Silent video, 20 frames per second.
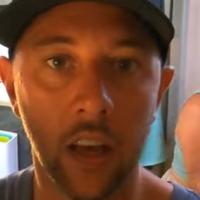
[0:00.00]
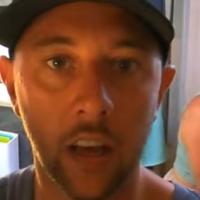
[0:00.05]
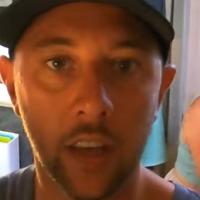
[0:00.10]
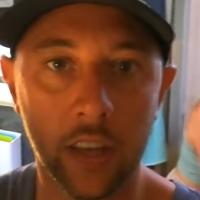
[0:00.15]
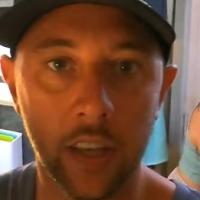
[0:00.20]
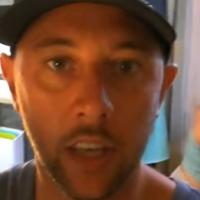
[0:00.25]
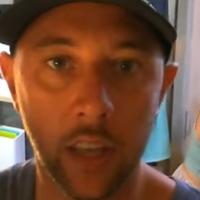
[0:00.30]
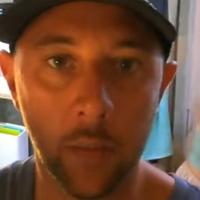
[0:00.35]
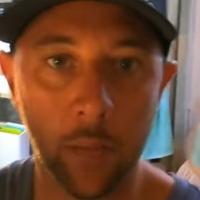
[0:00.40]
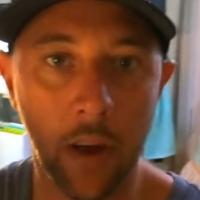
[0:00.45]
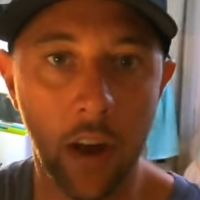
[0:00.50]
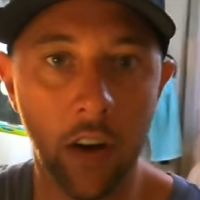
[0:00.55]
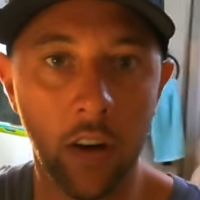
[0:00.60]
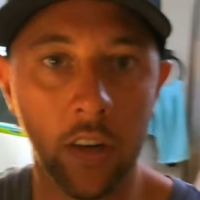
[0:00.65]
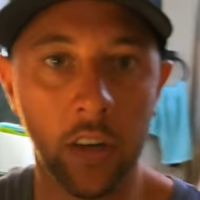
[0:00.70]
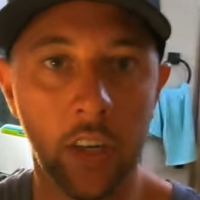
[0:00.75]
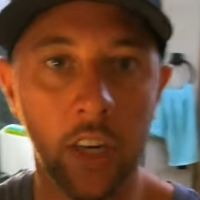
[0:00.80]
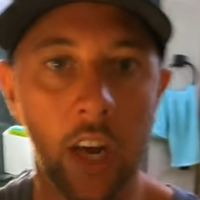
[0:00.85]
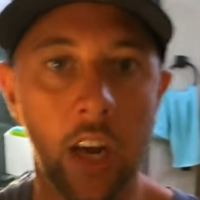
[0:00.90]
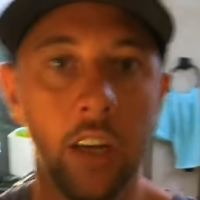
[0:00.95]
I say the
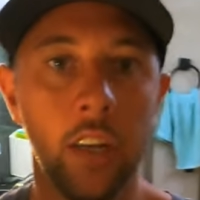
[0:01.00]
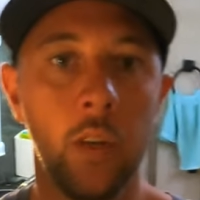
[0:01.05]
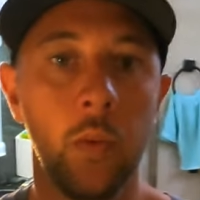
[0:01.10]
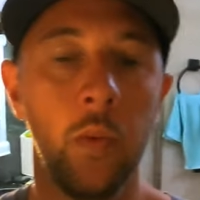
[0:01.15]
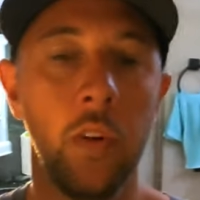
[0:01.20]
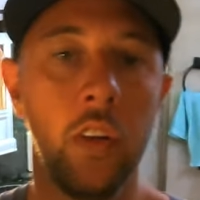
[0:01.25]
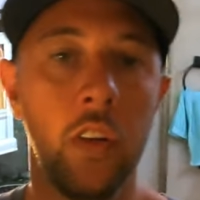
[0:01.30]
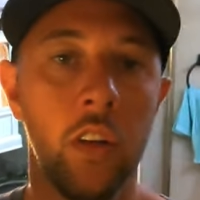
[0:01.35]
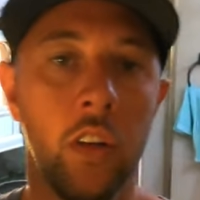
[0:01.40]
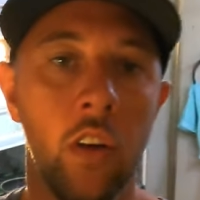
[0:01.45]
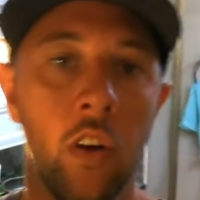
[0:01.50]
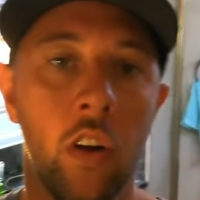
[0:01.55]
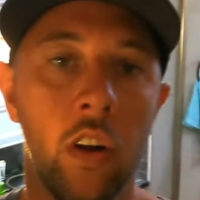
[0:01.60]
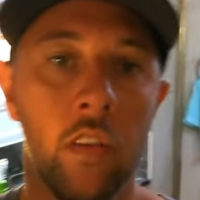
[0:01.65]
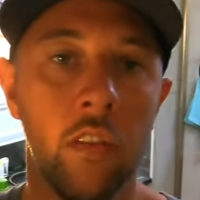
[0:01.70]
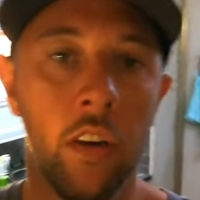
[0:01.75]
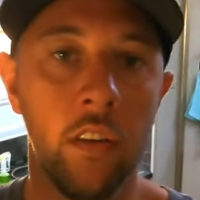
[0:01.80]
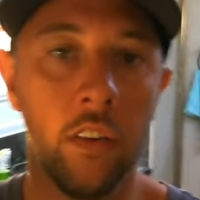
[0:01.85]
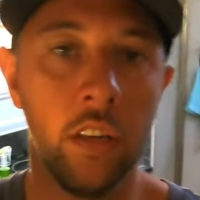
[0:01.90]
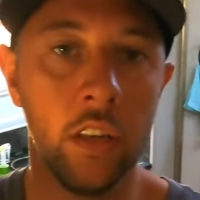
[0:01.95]
are just switching
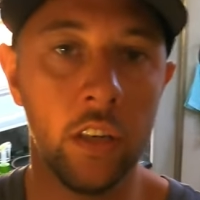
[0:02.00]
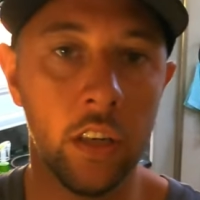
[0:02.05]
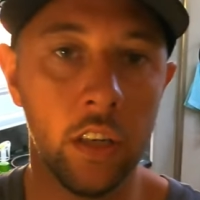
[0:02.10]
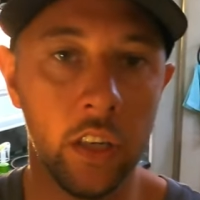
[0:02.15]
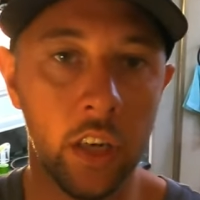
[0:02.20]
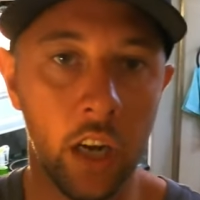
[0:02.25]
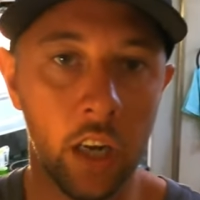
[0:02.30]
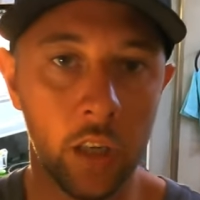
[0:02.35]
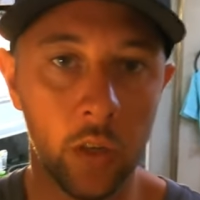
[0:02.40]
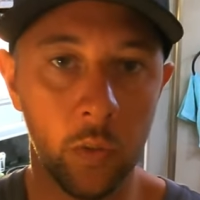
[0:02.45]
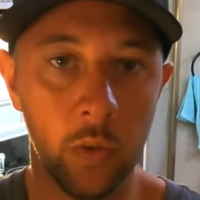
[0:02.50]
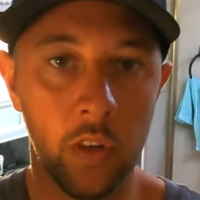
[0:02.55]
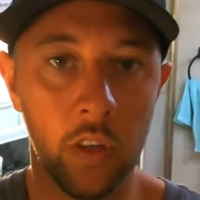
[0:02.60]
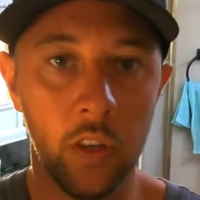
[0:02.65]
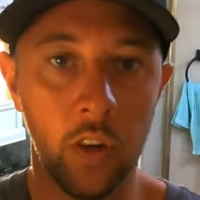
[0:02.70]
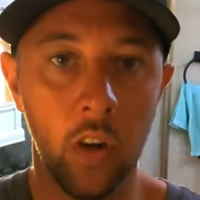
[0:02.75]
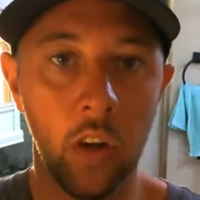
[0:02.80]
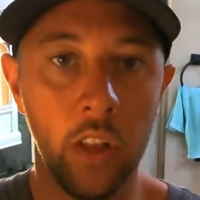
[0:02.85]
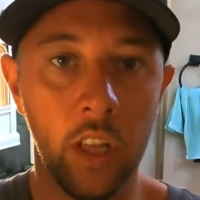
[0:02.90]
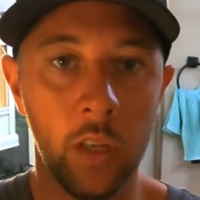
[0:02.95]
on, like literally just
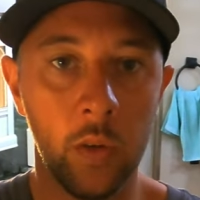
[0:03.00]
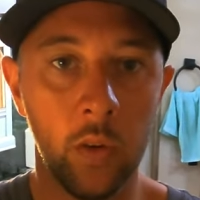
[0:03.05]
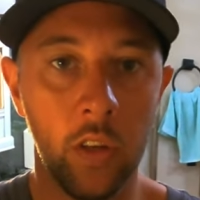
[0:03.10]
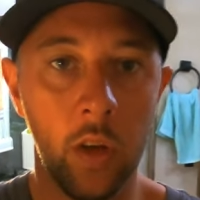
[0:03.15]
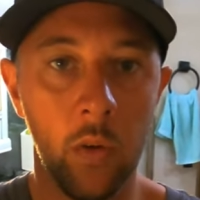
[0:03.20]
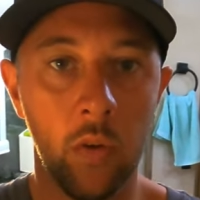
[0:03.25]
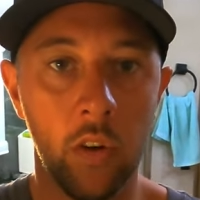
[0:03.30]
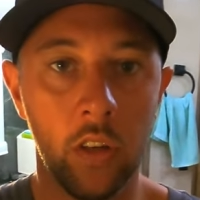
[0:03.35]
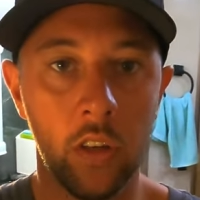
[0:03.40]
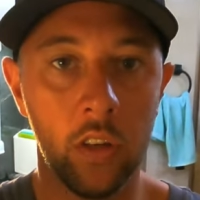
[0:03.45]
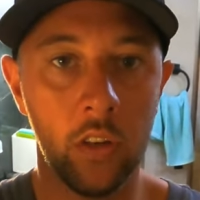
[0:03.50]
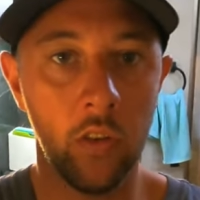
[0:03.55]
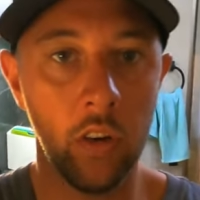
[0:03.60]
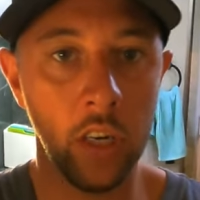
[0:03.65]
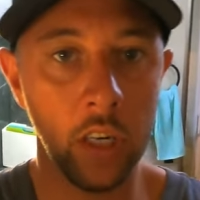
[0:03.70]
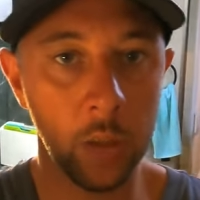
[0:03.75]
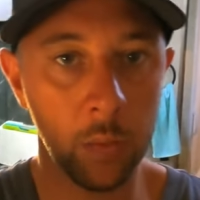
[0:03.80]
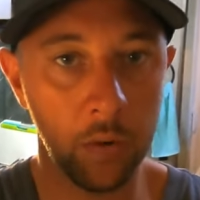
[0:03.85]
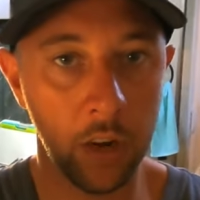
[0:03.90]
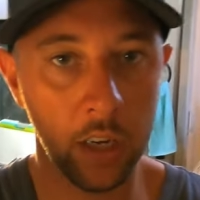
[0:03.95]
switching on. That's why they want a
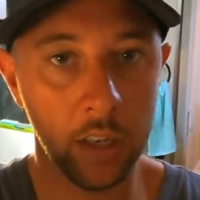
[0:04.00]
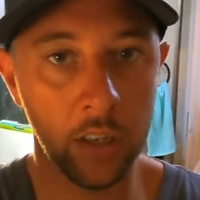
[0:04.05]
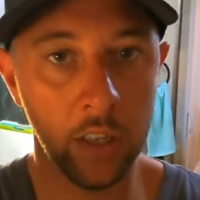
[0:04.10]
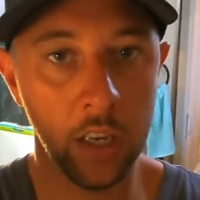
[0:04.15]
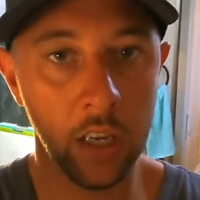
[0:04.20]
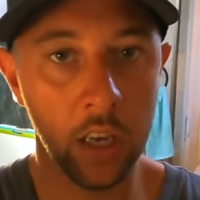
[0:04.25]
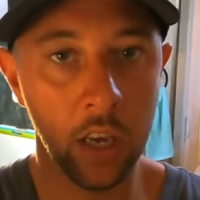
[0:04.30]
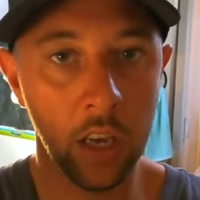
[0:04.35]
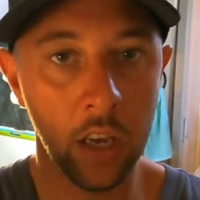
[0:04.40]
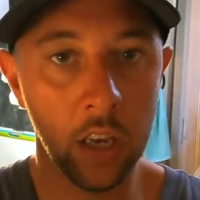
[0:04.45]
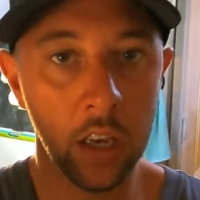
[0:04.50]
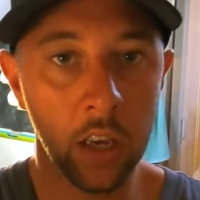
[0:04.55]
three inch plastic.